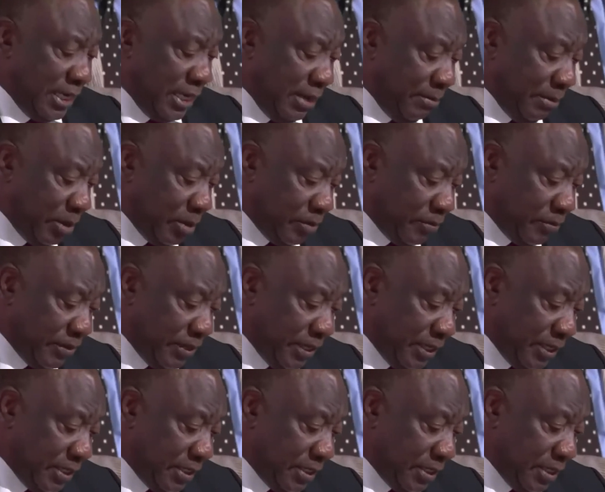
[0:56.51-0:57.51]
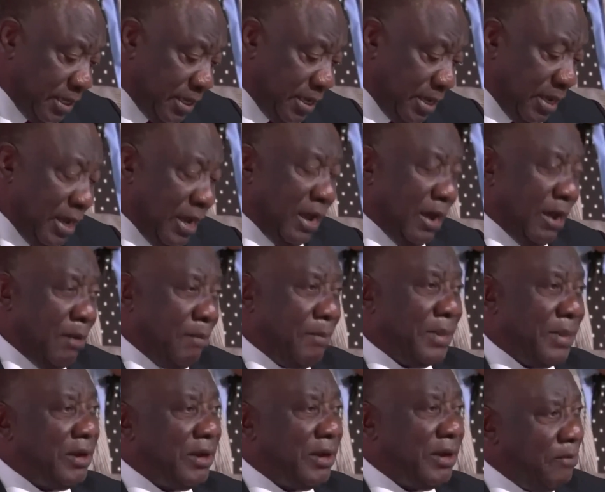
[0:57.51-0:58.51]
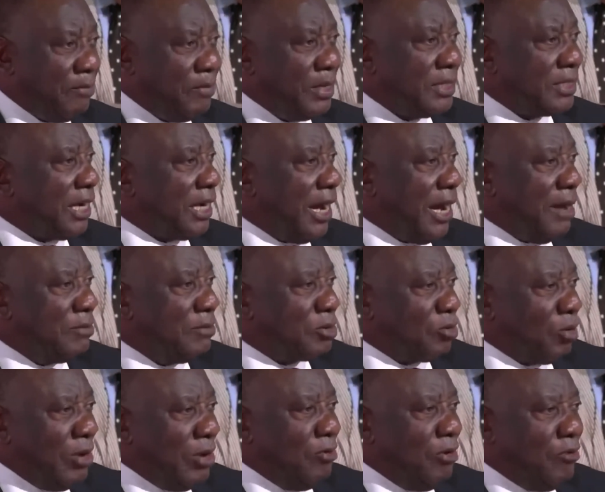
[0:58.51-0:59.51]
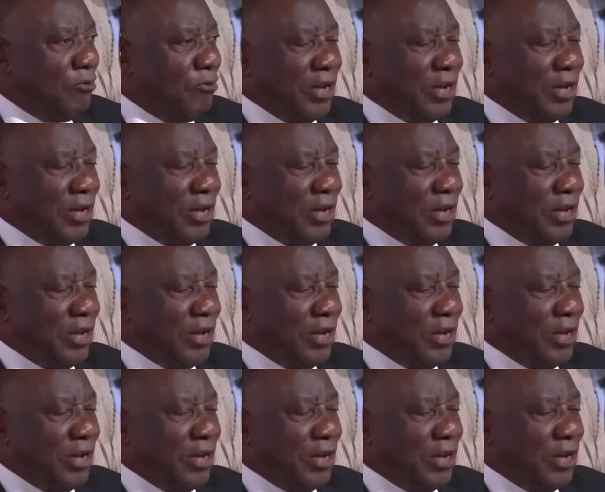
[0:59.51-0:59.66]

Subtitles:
a number of things. But there have been times when we